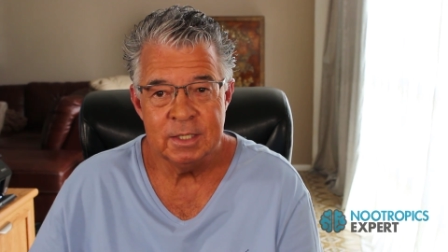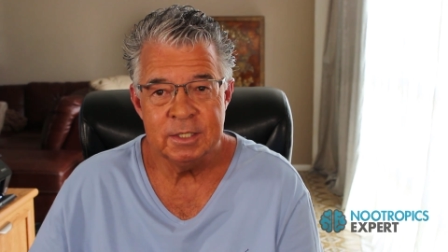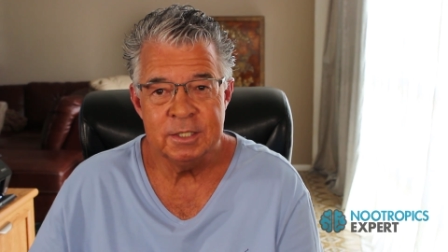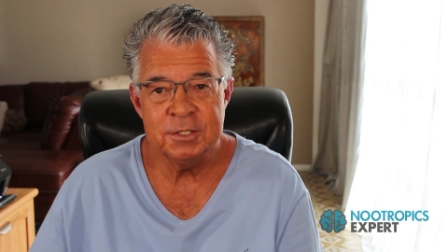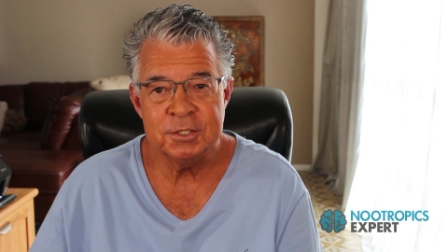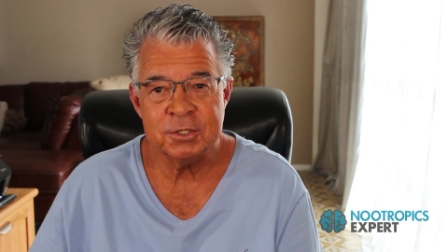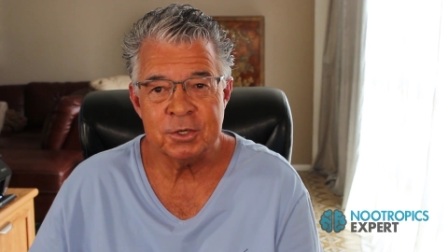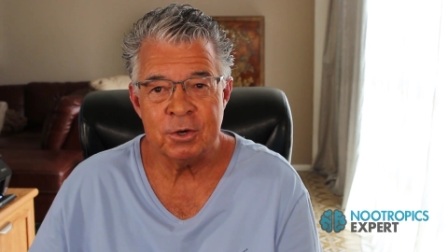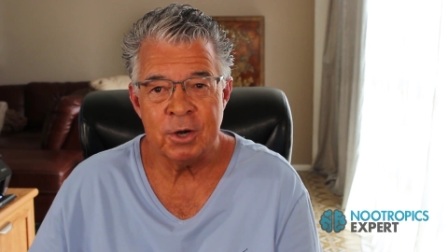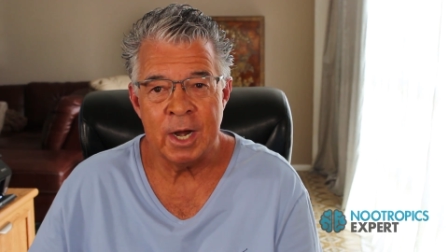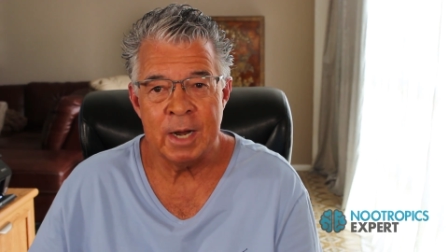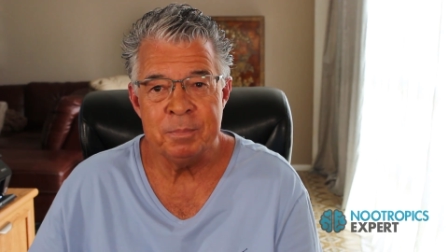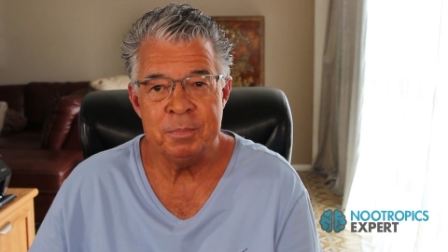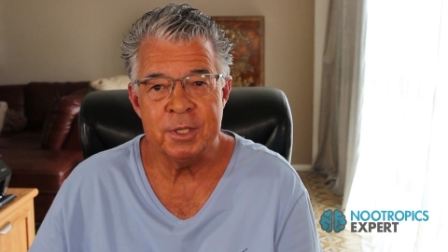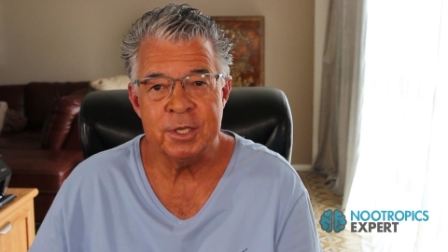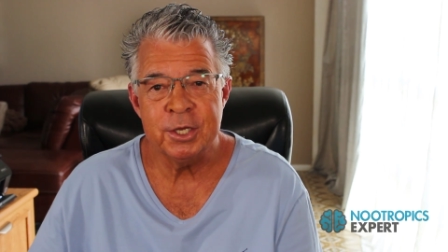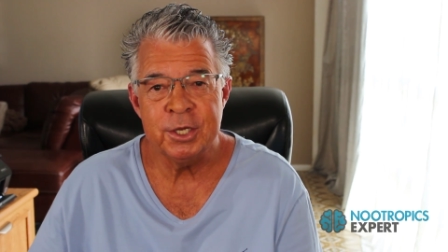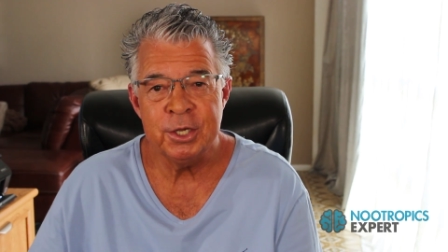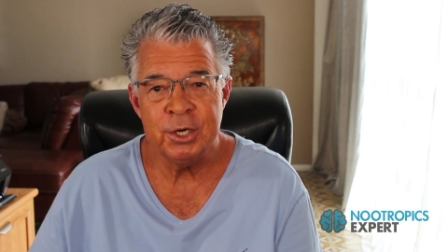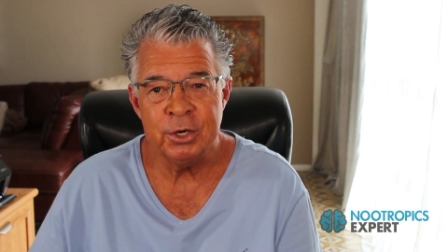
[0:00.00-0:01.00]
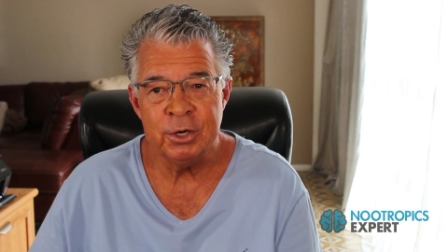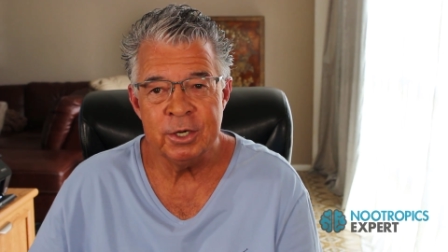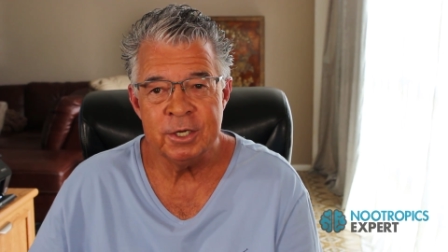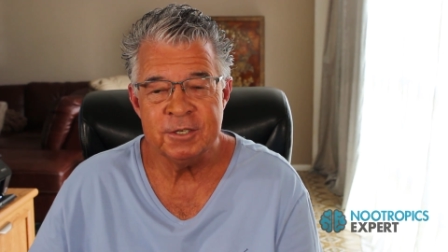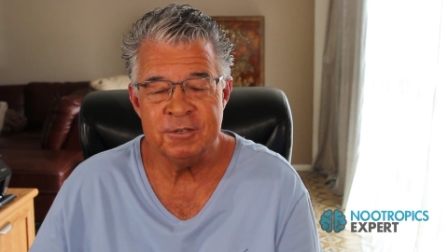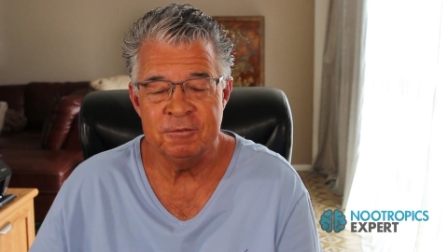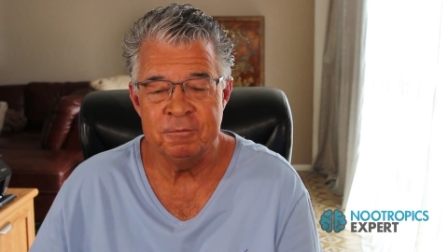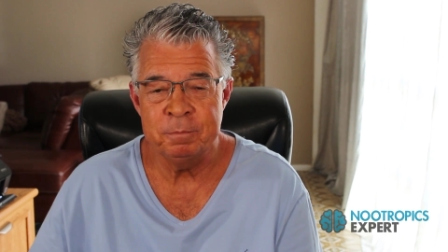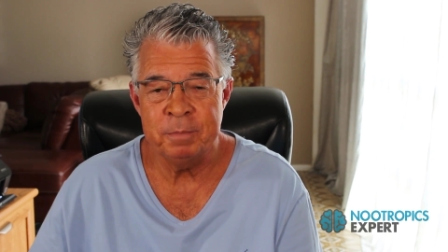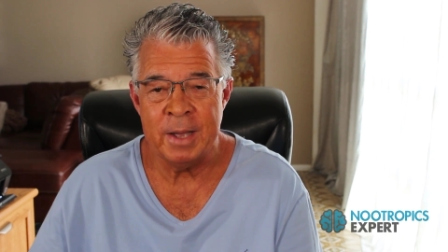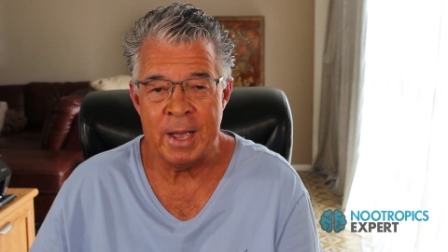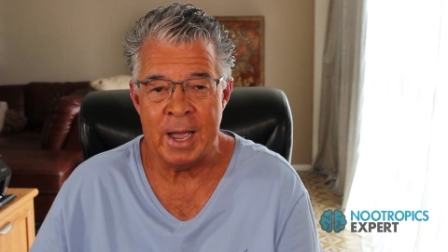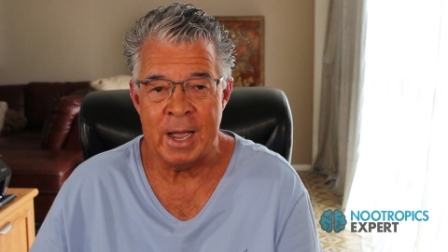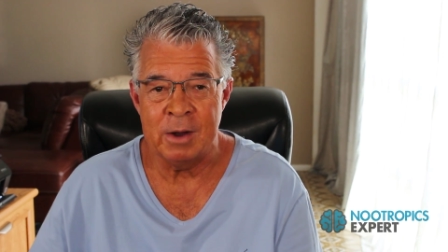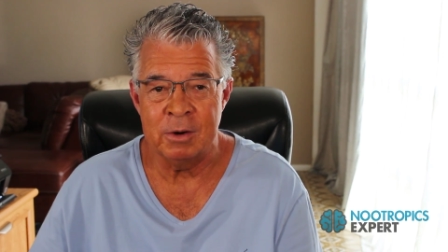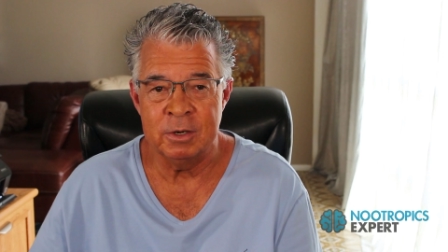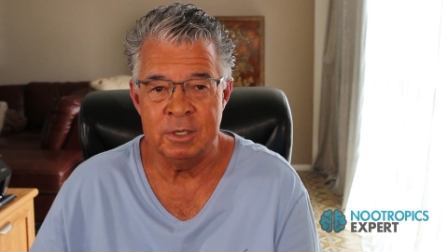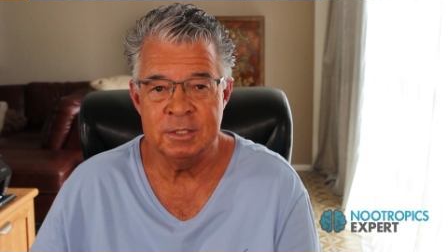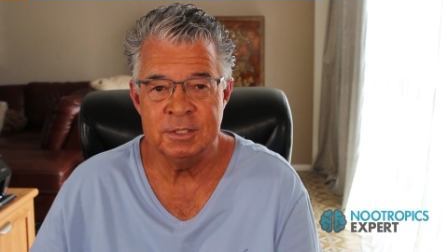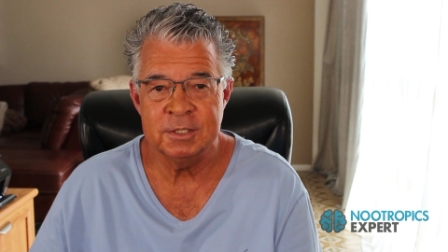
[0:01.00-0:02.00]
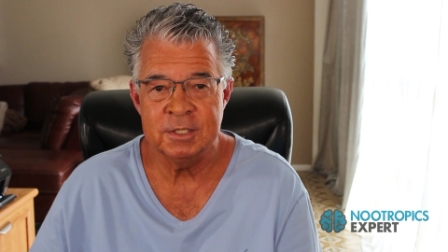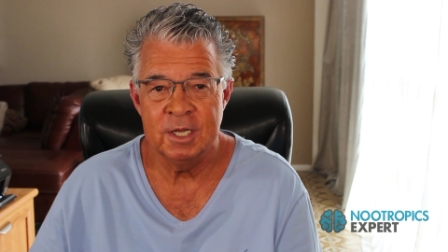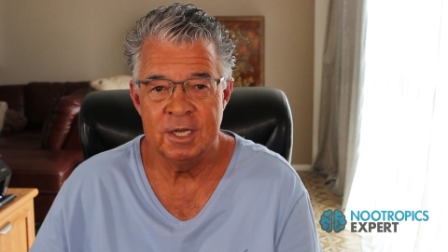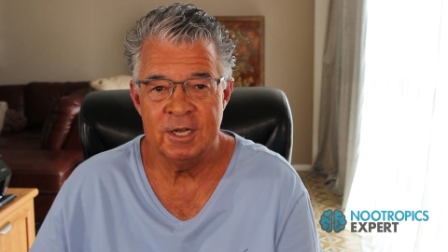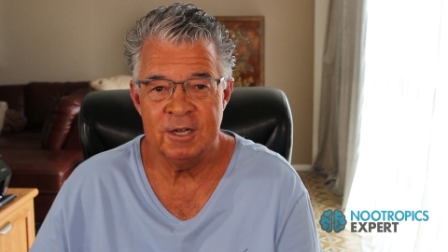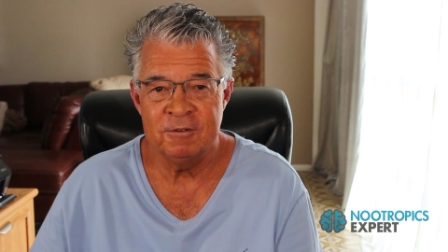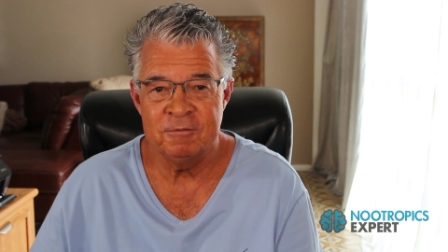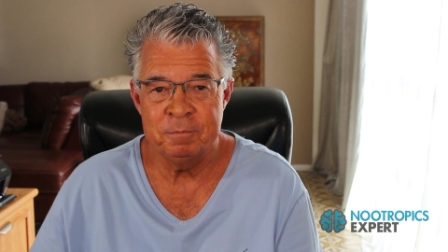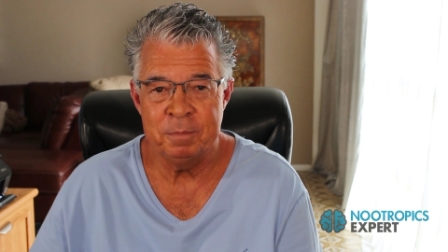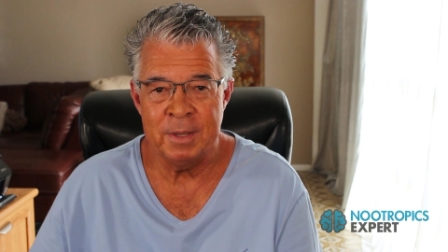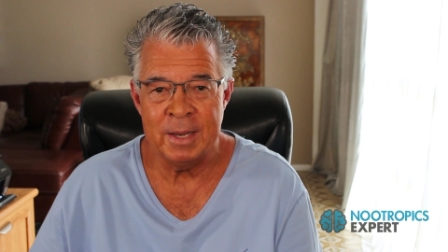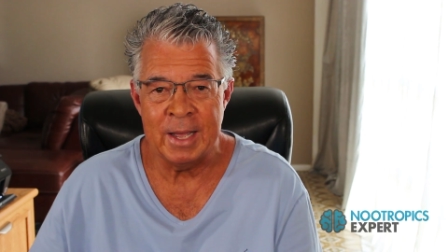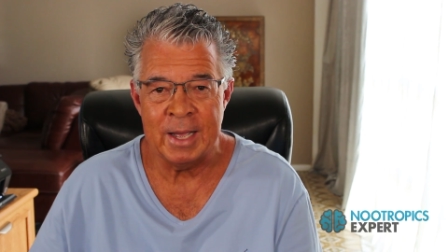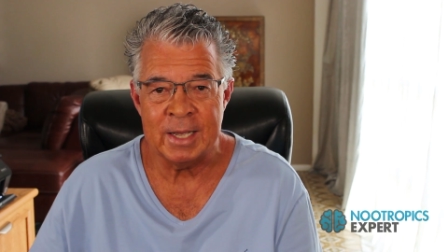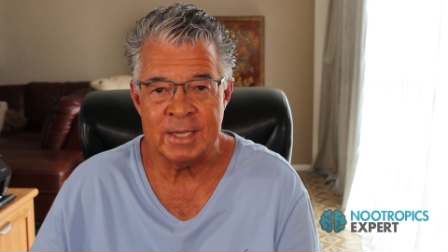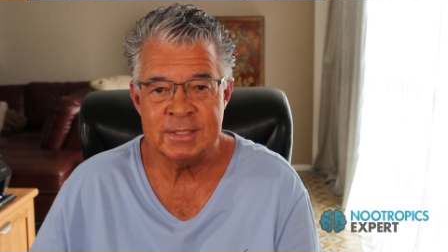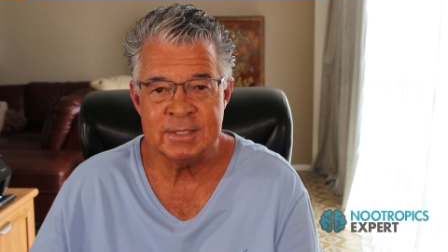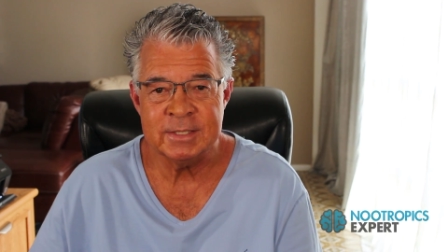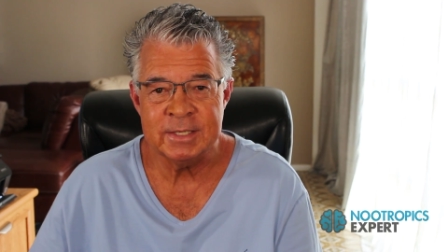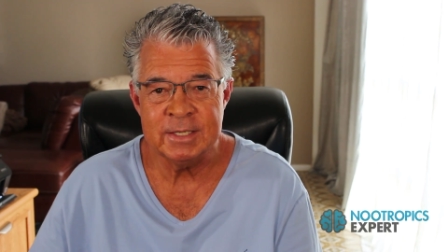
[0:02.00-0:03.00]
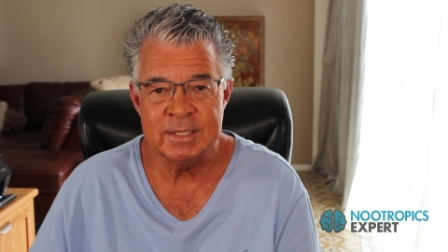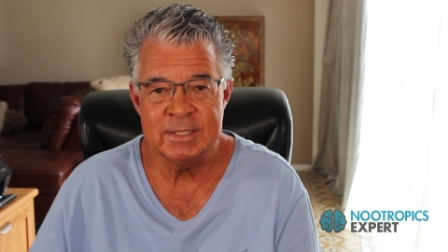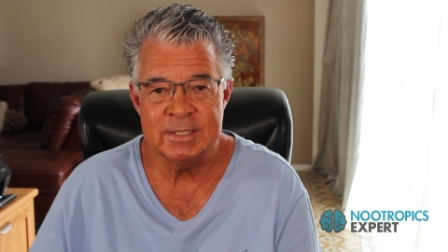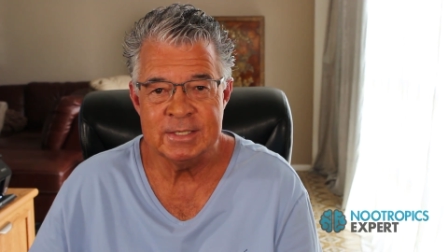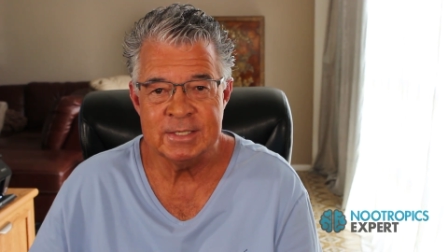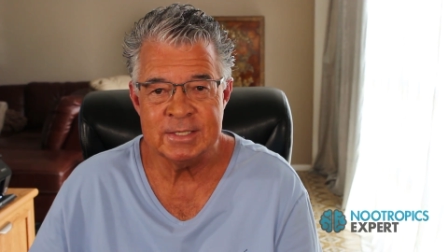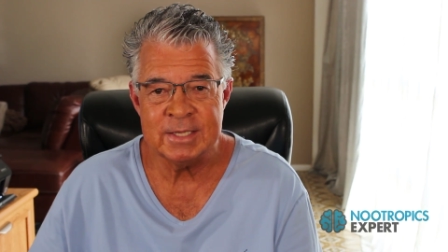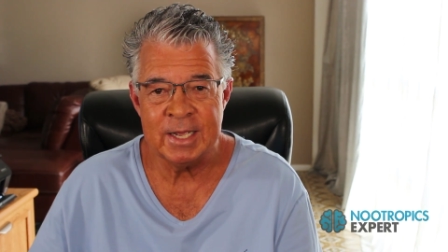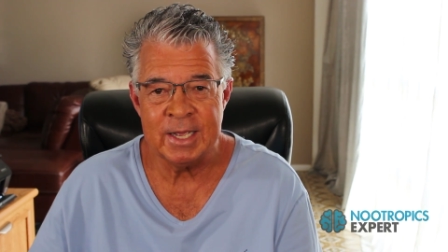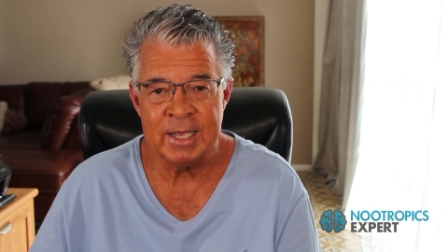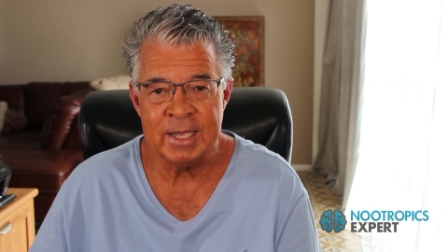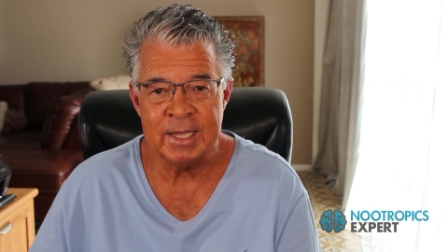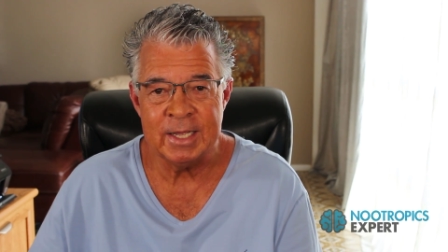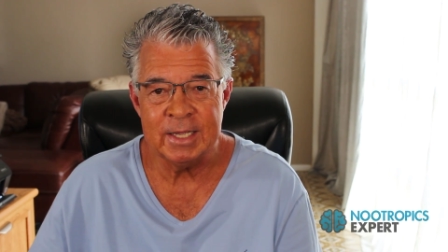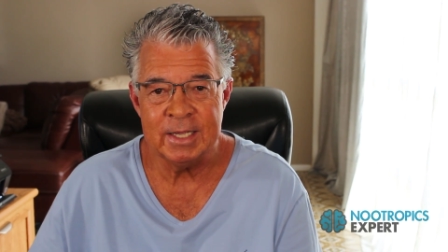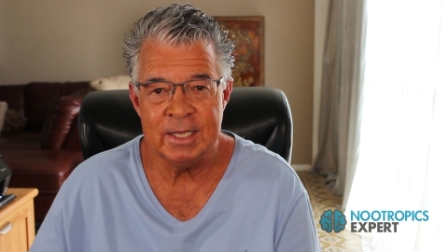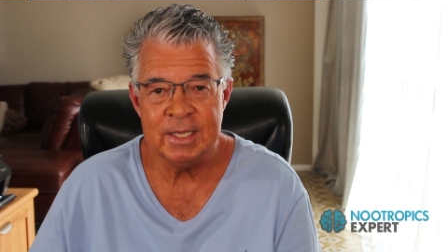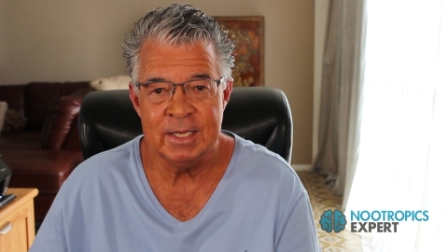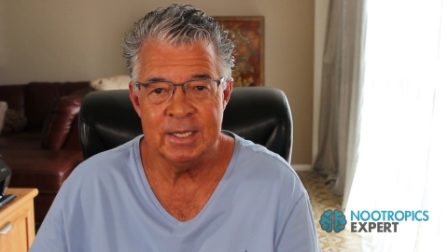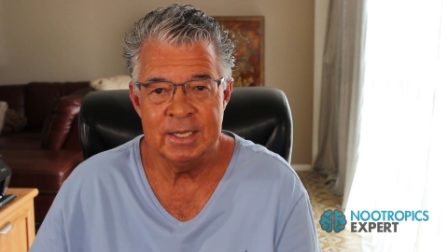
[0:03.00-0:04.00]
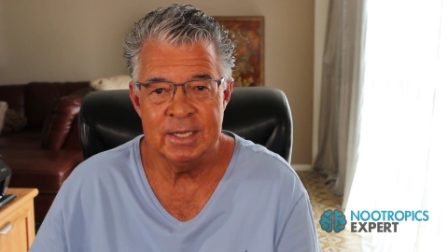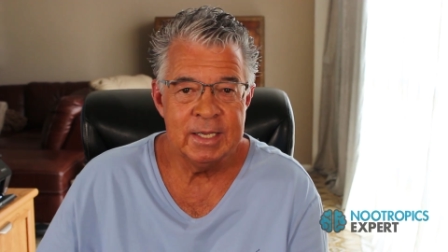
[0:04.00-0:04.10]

described the curative powers of black seeds, saying,